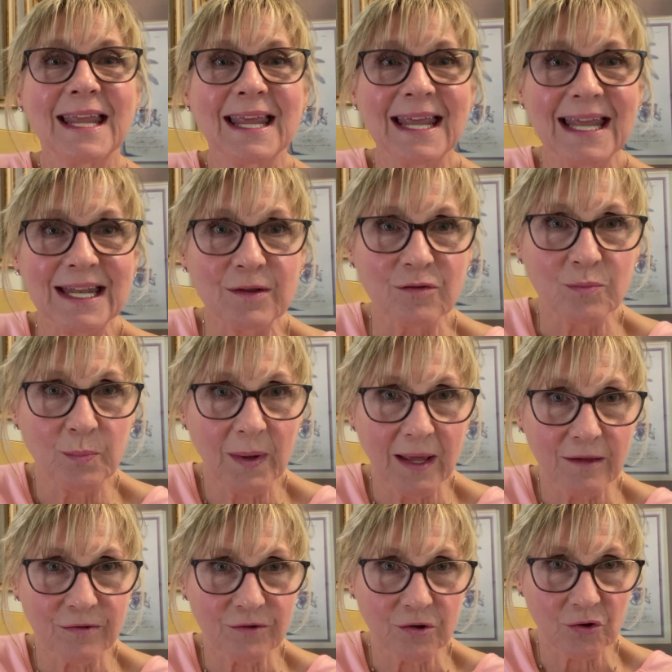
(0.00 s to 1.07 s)
it is
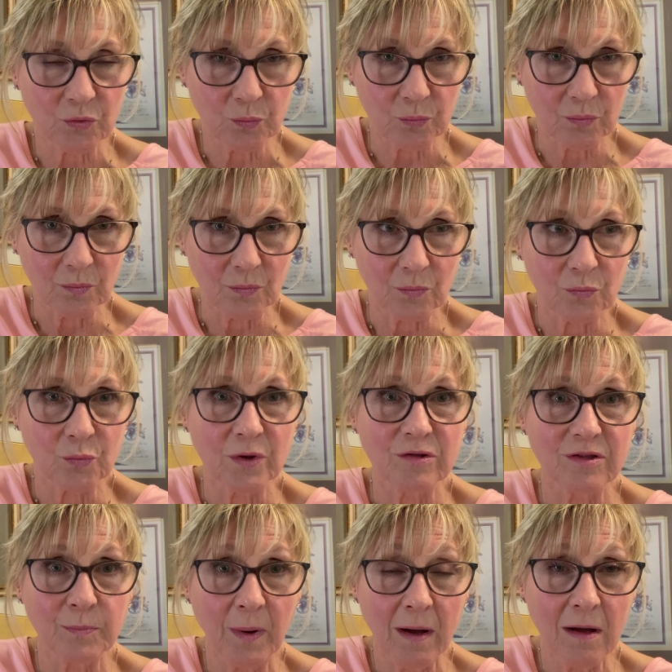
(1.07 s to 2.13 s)
best to
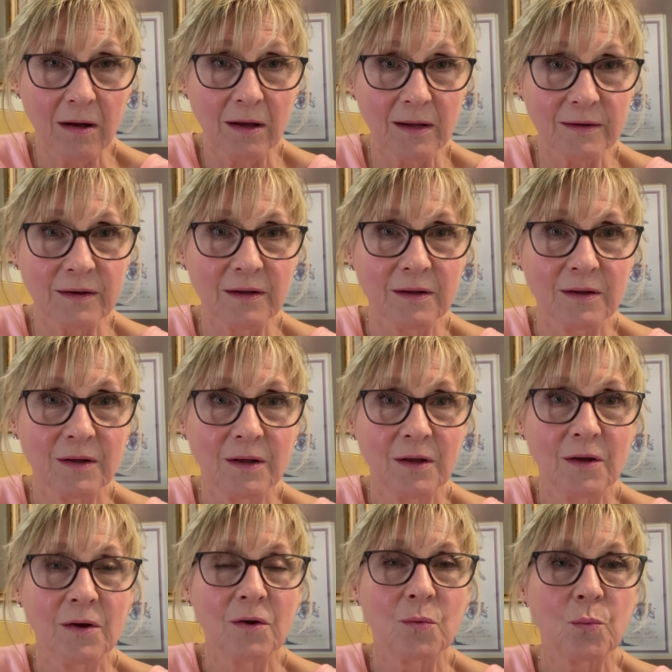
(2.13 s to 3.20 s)
respond
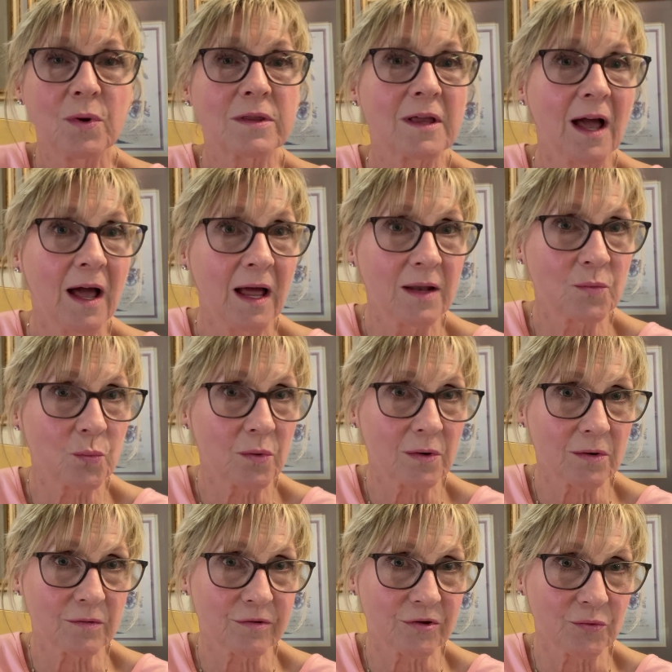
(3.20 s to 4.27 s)
with kind
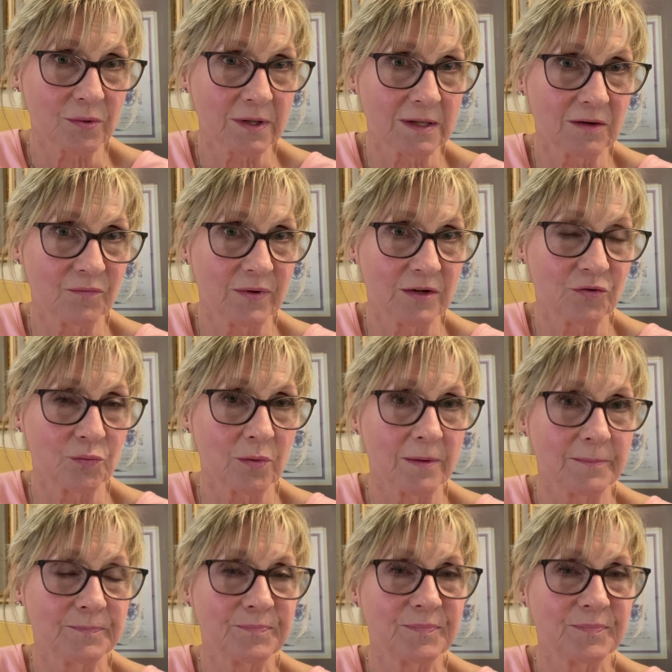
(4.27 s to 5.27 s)
words to an individual.